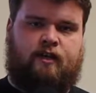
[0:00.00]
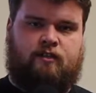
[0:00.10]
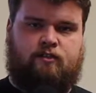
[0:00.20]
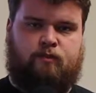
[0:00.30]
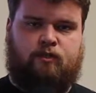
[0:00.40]

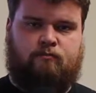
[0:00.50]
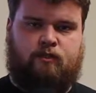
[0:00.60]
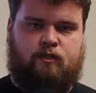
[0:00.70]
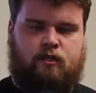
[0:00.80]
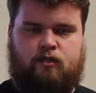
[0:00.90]
customer
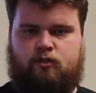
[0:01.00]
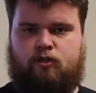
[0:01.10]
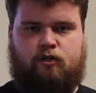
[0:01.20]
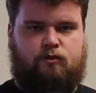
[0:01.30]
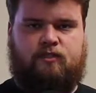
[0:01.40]
to
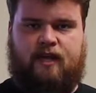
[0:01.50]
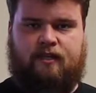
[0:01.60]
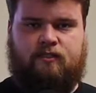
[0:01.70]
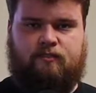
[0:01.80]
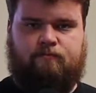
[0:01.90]
your new
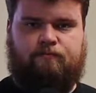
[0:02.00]
status.